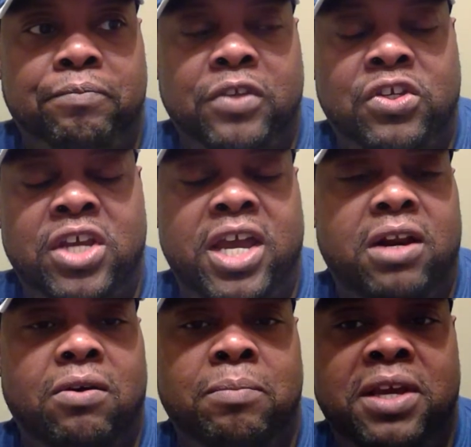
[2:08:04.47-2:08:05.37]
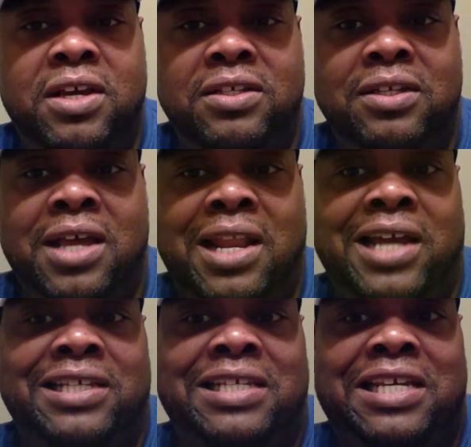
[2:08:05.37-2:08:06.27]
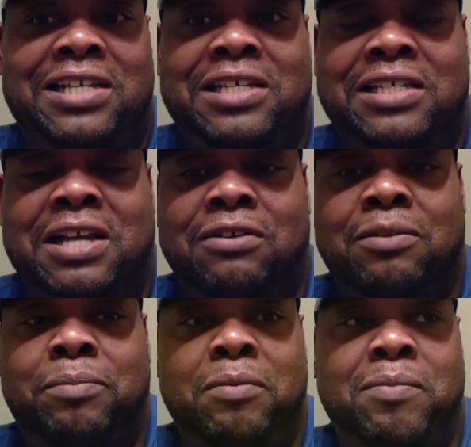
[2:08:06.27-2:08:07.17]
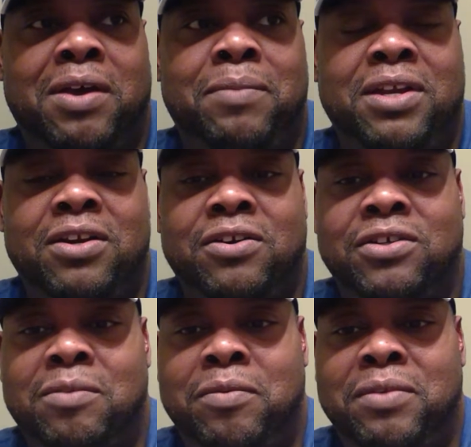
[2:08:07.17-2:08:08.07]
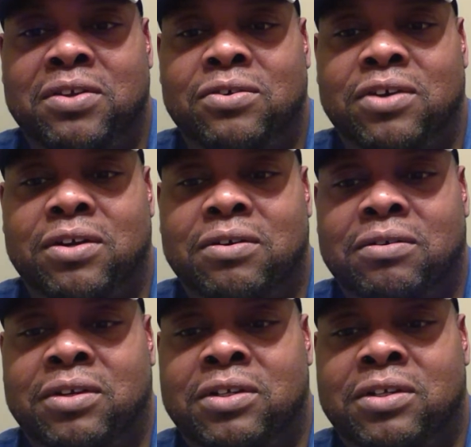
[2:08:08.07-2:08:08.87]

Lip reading: channel because I like to teach and talk to people about being a nursing home administrator.